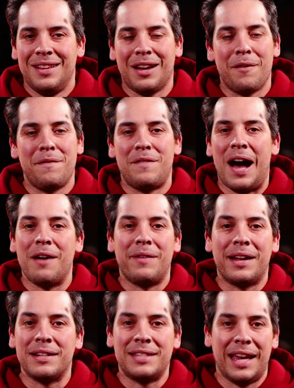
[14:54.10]
a 5
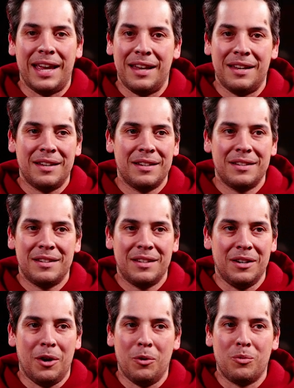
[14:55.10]
out of 10.
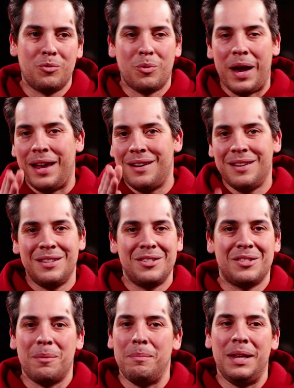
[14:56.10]
You know, right? It's
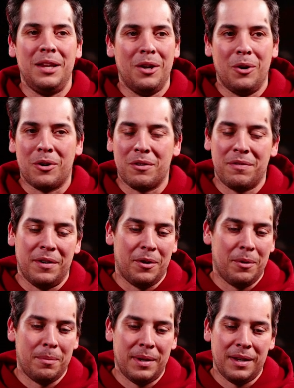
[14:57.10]
just a mediocre
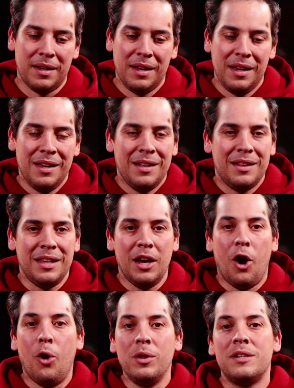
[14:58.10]
film, and the
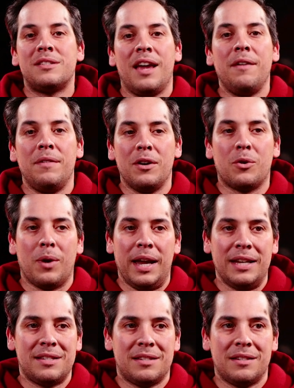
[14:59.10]
only saving
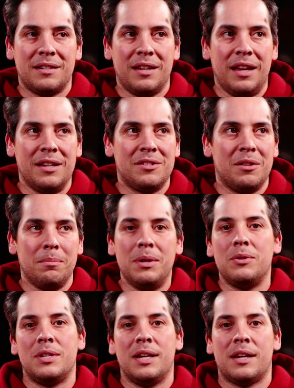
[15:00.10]
grace is the
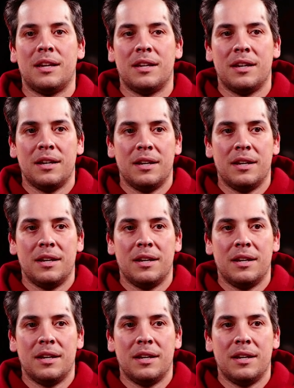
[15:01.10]
music.